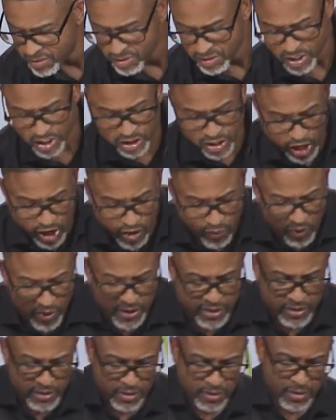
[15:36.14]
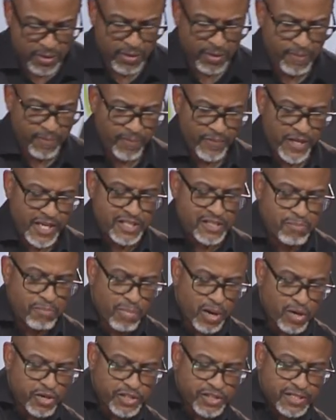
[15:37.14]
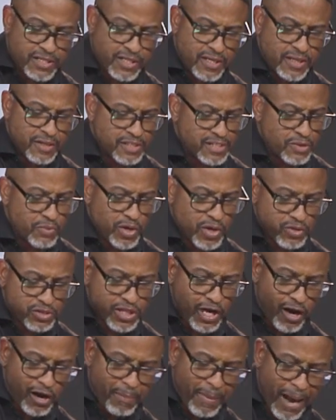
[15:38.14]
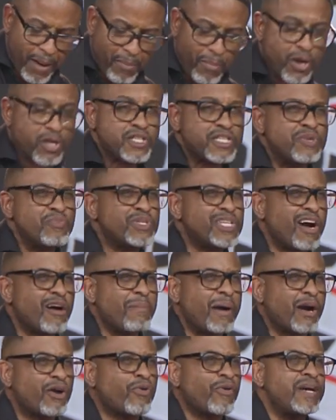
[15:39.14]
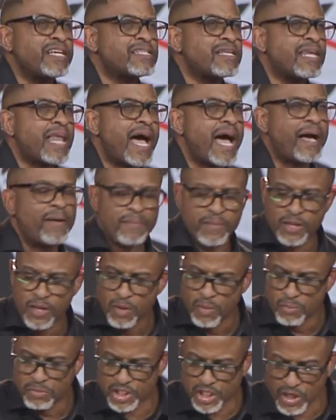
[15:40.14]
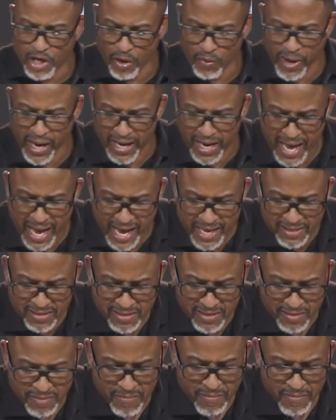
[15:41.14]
The third one is mercy. See, we don't talk about mercy. We talk about grace a lot, but you know what, guys?